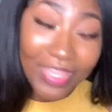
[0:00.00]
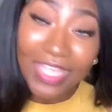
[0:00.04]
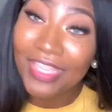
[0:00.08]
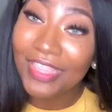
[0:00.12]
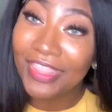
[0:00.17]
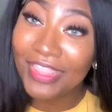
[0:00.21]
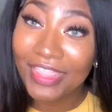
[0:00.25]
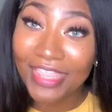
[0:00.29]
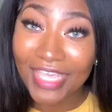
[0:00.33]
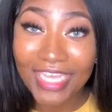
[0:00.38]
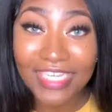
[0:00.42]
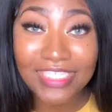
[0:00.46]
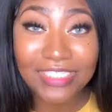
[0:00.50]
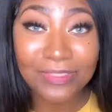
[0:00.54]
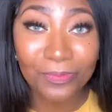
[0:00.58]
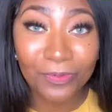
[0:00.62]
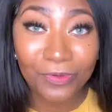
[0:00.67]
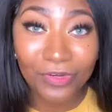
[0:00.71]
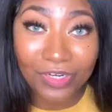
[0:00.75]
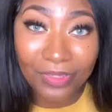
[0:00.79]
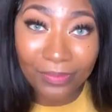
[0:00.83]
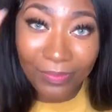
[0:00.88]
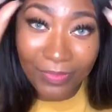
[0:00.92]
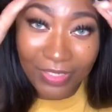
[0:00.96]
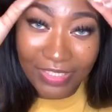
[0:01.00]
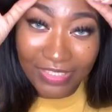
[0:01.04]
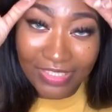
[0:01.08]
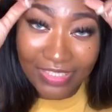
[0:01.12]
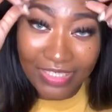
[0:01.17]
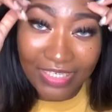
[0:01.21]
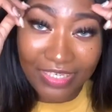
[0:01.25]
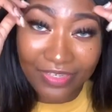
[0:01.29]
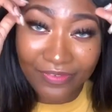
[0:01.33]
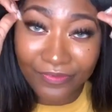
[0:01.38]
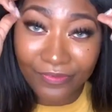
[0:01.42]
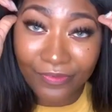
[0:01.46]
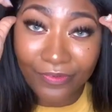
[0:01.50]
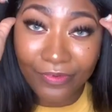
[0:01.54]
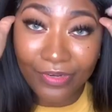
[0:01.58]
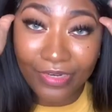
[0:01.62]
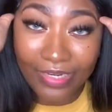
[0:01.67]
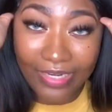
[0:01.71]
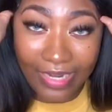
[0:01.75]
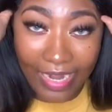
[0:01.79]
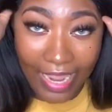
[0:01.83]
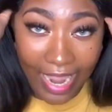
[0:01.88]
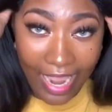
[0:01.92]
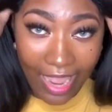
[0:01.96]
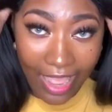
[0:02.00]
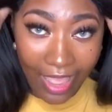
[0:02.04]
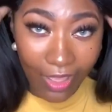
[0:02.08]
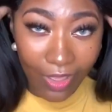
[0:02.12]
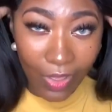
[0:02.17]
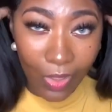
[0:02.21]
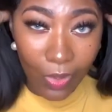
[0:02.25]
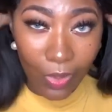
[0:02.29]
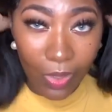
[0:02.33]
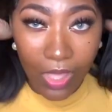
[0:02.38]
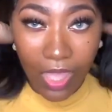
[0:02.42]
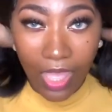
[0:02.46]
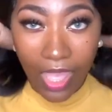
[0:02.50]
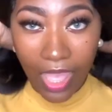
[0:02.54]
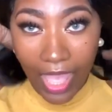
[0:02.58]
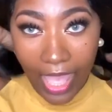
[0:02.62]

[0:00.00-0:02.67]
that's pretty much it for now.